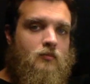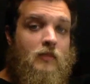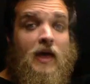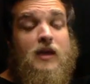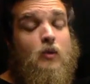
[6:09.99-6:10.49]

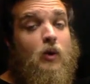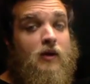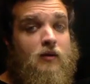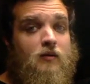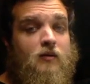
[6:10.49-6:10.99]

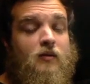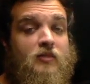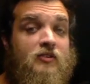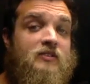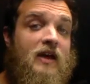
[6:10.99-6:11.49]
Anyway,
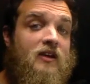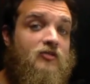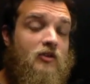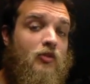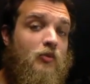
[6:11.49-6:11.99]
this neck
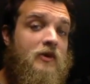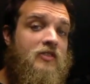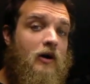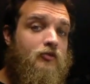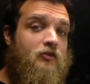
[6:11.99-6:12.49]
is in
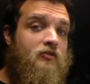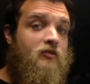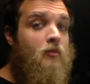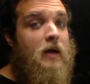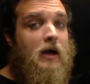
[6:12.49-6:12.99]
3/1000ths of
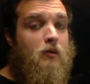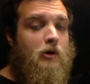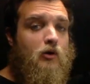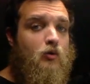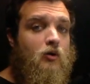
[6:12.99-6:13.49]
a back
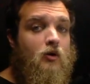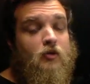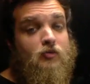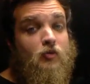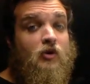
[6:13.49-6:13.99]
bow.
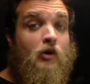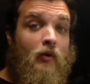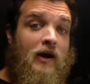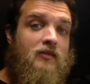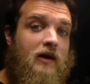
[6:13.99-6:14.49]
So to
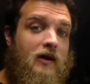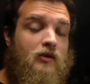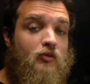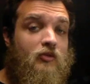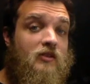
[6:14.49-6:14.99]
correct that,
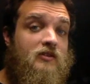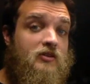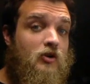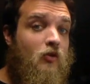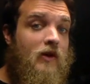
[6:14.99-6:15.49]
using the
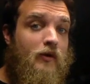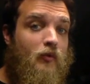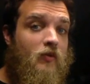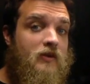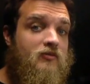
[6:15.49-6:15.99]
digital neck
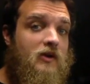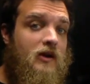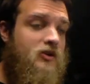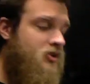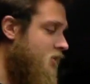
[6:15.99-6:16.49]
relief
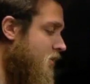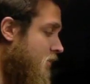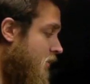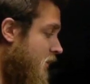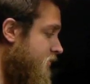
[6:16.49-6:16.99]
gauge,
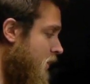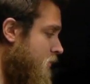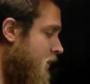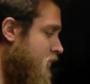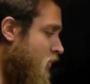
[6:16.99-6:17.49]
I've got
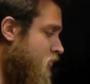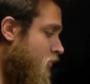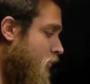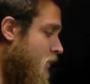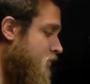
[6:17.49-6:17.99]
my
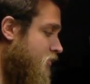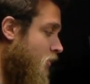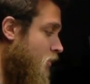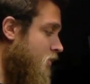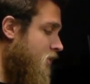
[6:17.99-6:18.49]
adjuster wrench
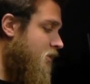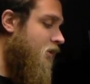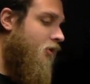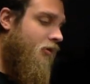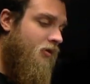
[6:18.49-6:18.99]
loaded in
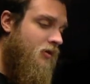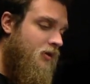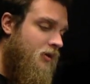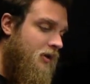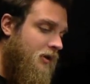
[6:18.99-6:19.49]
here,
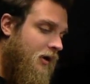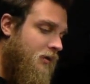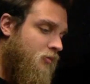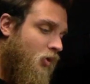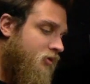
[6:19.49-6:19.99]
and
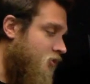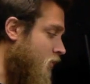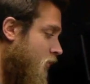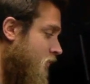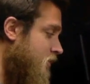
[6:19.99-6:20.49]
I'm going to
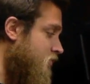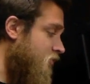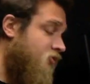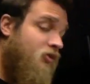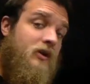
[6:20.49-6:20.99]
turn the
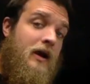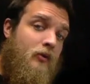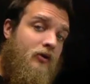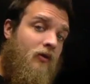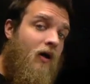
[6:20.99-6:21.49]
adjuster
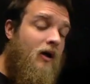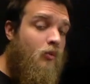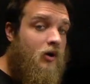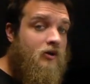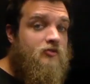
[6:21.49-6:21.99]

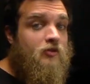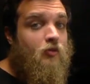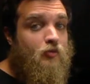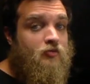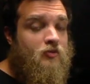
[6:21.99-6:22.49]
counterclockwise to
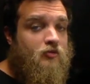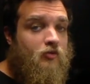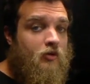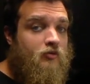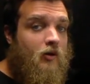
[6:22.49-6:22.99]
loosen the
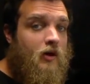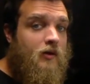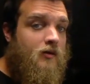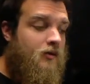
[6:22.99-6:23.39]
truss rod.